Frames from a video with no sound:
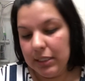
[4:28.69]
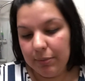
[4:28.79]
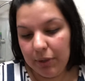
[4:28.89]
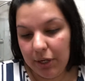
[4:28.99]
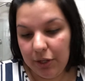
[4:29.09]

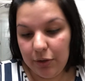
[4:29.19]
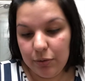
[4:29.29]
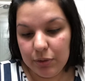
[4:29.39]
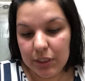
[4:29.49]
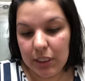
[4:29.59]
I'm gonna
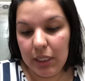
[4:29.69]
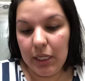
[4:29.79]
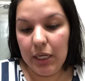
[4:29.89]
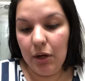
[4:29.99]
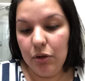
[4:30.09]
use
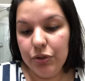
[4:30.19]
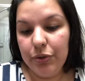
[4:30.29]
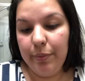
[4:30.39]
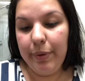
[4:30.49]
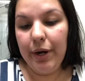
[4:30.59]
the Ultra
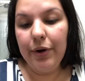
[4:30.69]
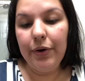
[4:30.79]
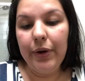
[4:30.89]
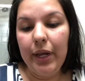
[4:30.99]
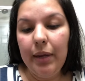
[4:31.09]
Repair
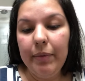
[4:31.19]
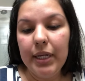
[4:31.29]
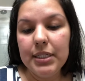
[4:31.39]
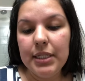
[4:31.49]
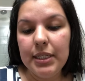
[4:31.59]
Cream
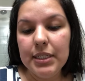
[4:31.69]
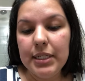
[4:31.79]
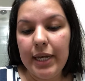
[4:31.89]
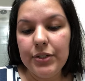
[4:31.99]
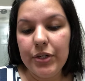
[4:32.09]
Intense
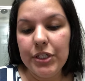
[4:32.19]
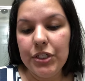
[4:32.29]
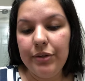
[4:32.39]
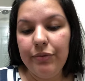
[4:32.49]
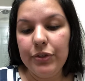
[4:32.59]

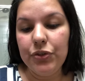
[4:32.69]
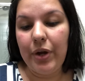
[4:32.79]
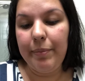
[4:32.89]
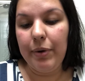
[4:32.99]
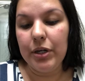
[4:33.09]
Hydration for
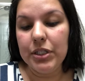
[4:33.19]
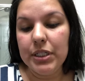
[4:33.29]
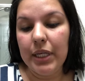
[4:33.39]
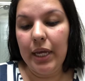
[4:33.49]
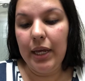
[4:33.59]
Dry Parched
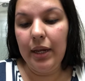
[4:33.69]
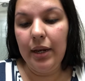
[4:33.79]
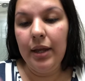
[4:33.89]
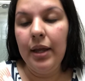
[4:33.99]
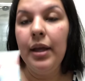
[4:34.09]
Skin.